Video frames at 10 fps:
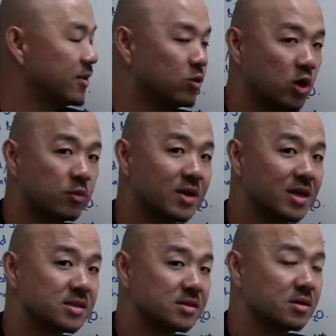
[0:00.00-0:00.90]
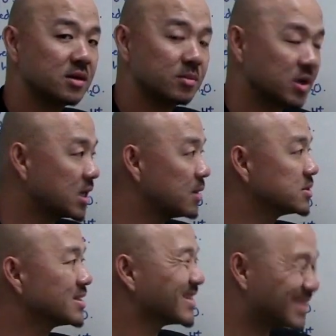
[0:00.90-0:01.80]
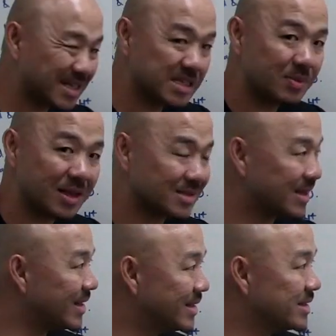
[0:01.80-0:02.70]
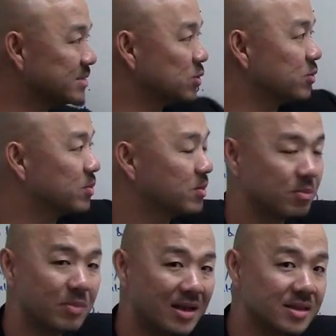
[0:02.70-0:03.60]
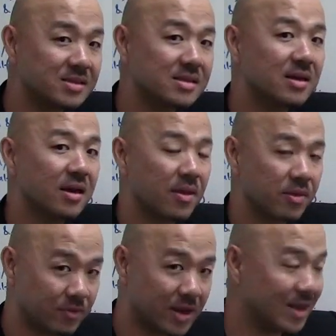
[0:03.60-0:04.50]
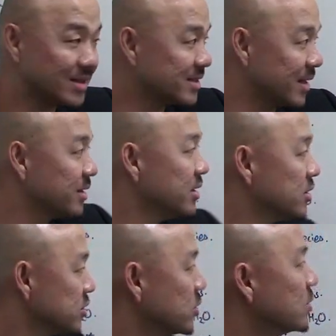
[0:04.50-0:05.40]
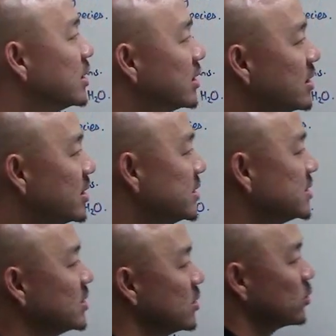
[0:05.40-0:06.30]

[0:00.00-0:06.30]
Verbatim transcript: and 12 plus becomes 6 plus and this will balance the right hand side. So this